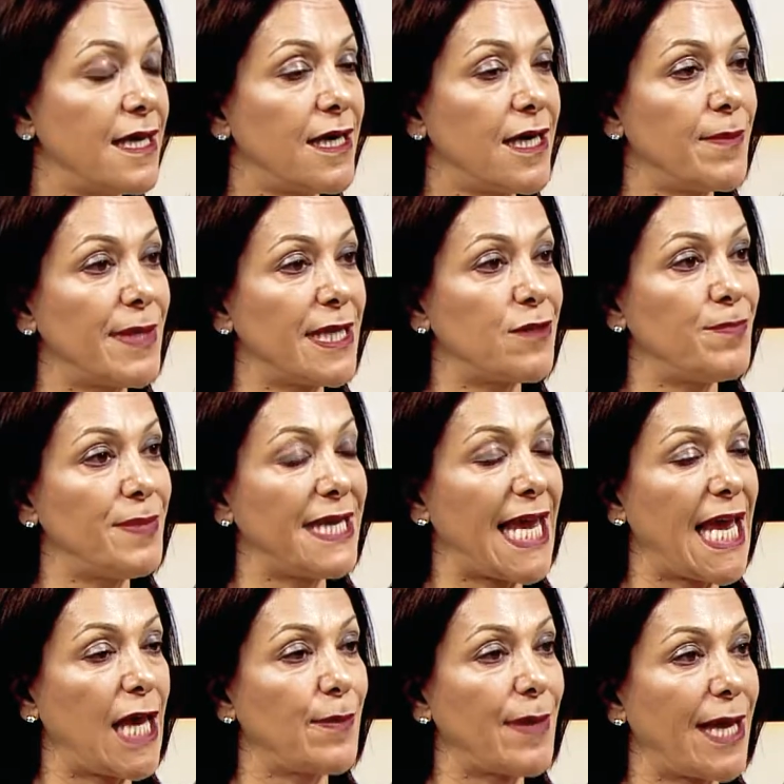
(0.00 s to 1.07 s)
It
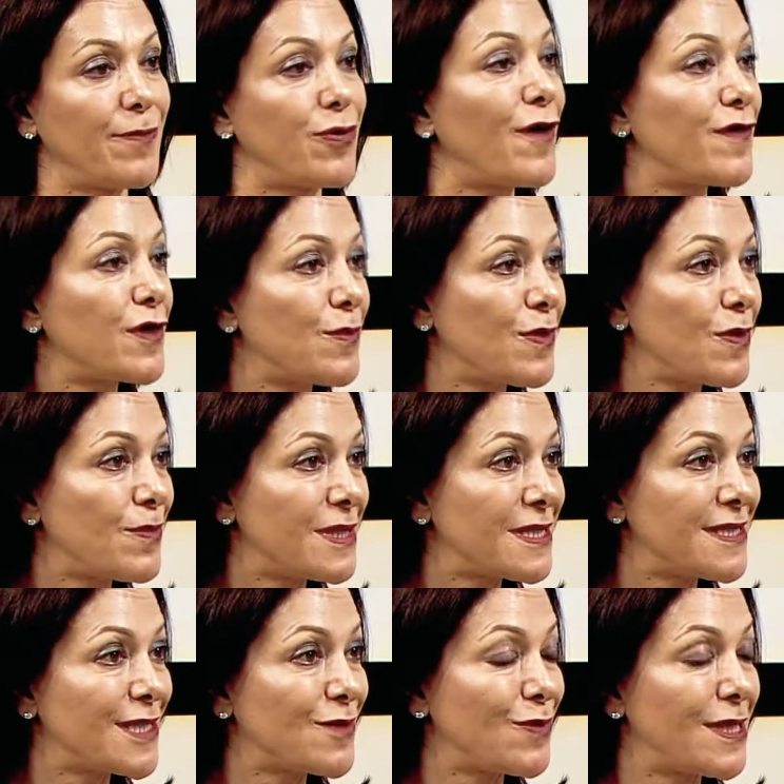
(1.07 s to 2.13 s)
became a profitable
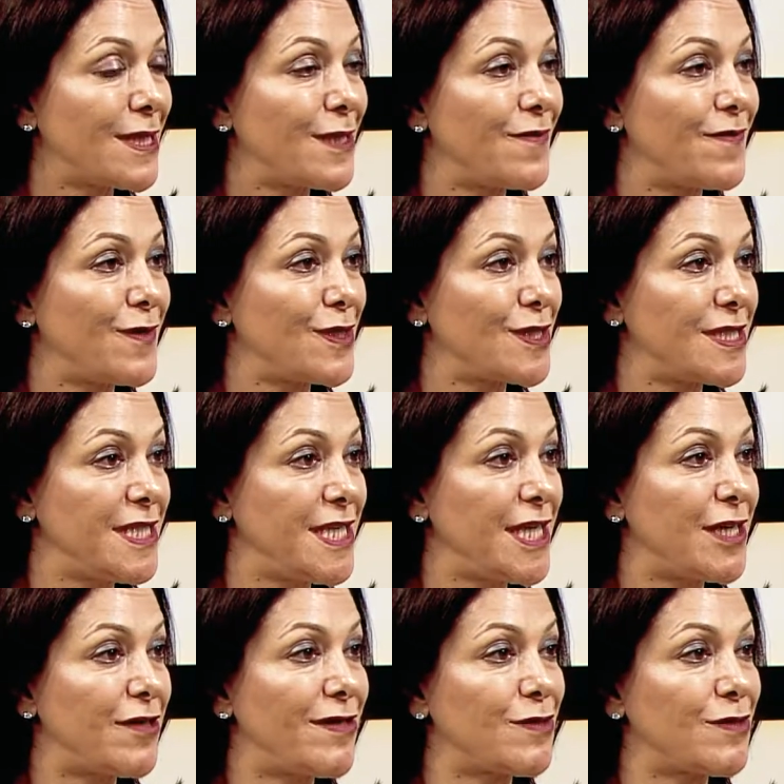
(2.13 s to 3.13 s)
business within the first year.